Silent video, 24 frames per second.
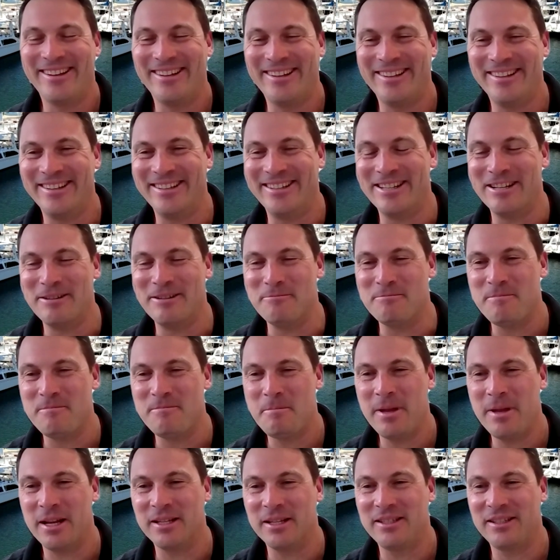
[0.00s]

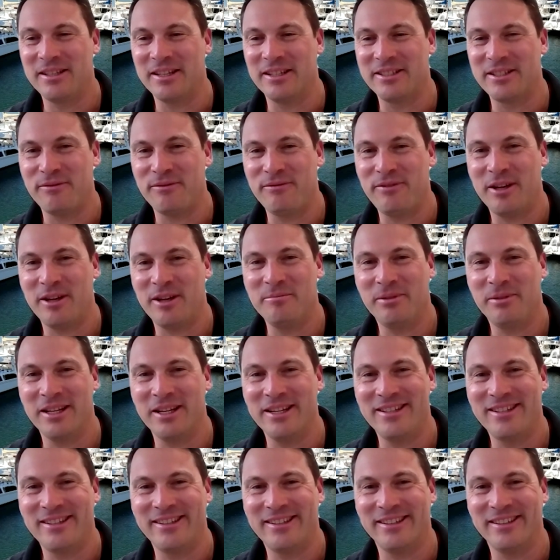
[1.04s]
but it's a fun
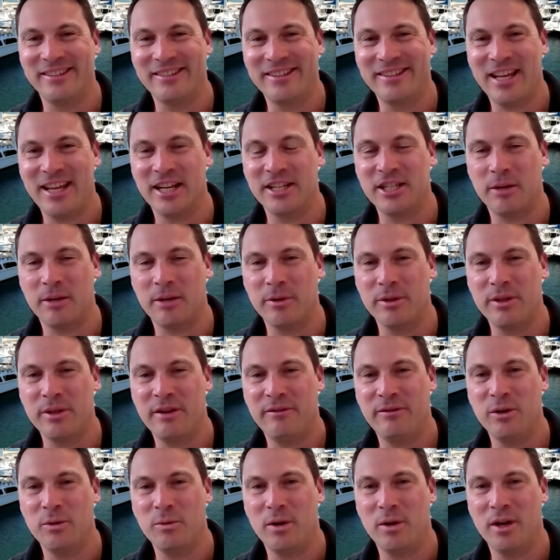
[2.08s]
place to catch up with
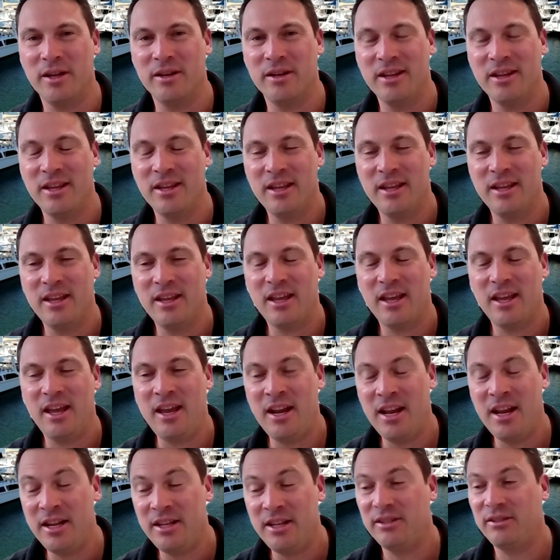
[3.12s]
everyone,
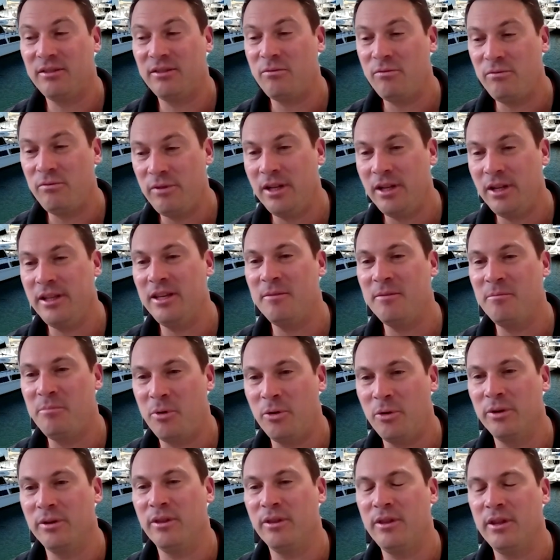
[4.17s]
and it's a really
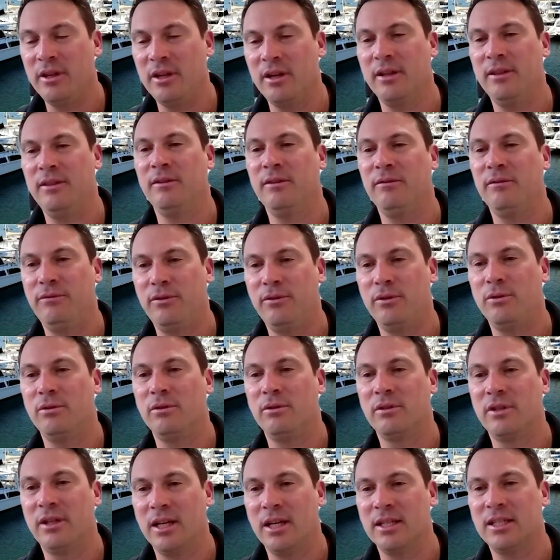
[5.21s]
important thing I think for
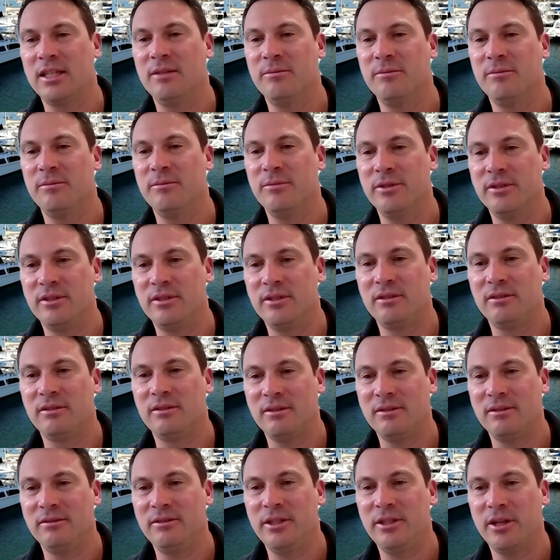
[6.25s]
customers,
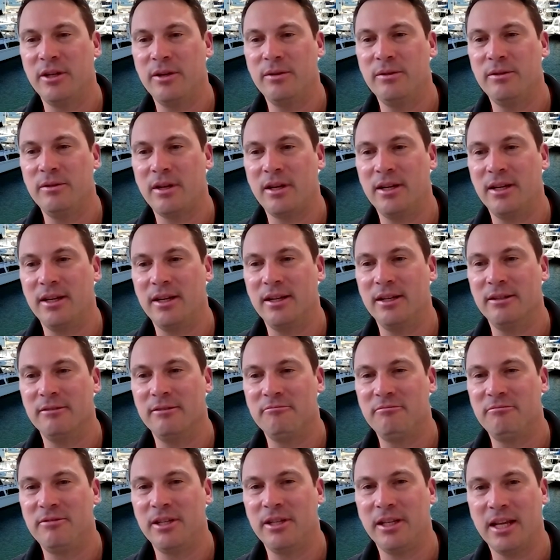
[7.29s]
you know,
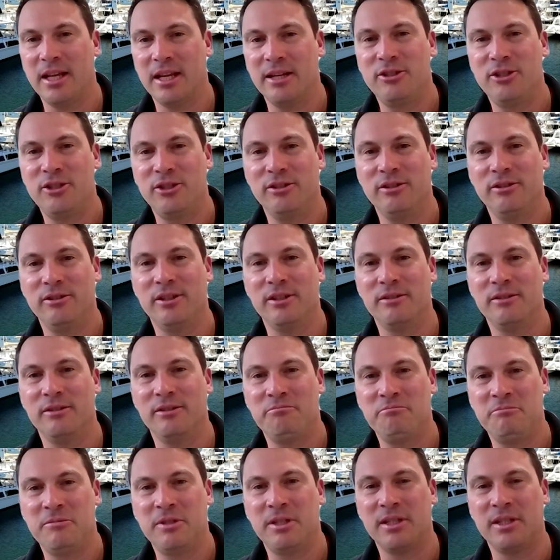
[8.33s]
to get to
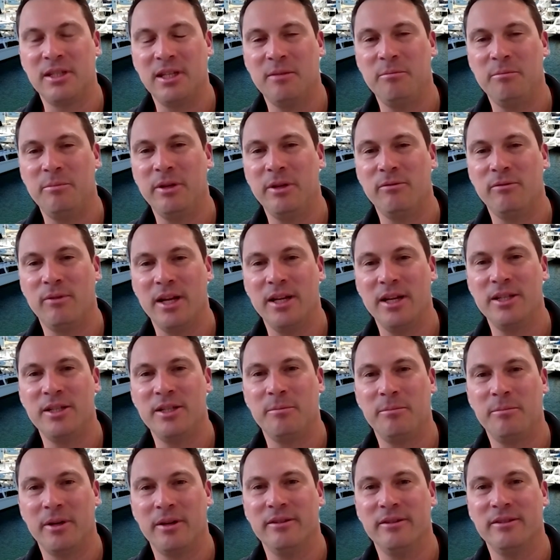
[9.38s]
see a big range of
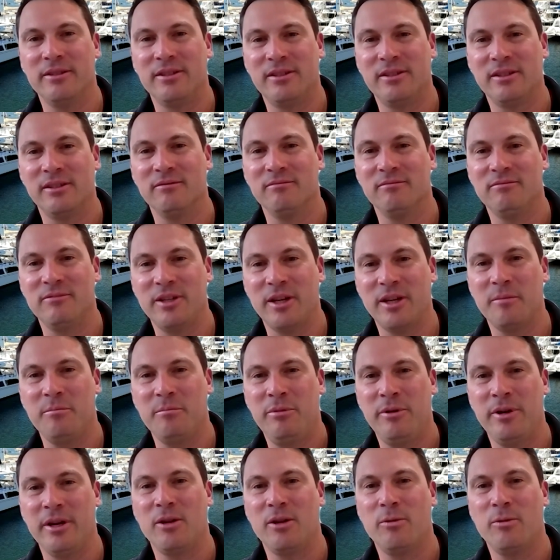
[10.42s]
boats, and you know,
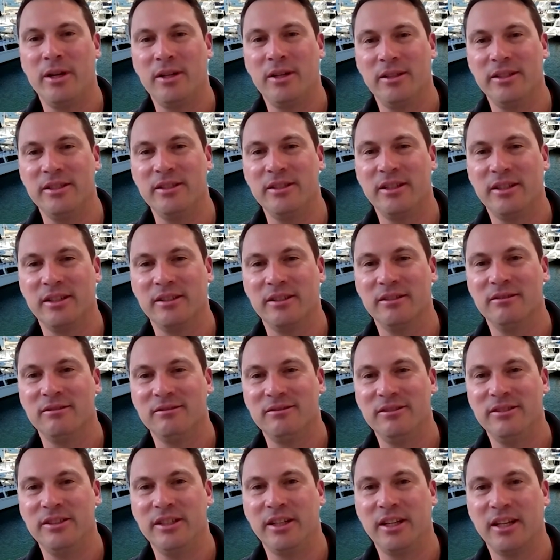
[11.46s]
pretty quickly you
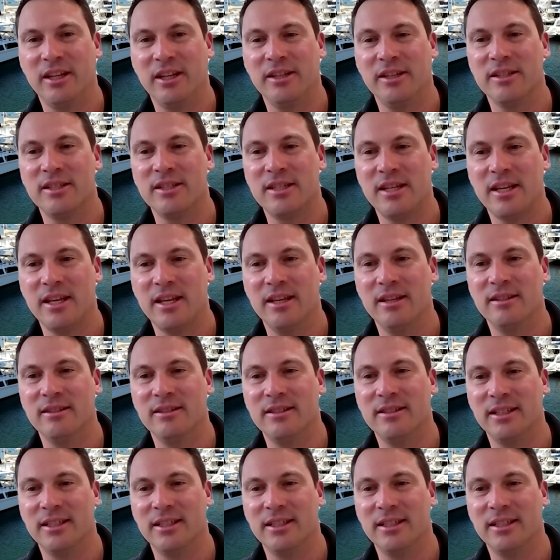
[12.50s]
can understand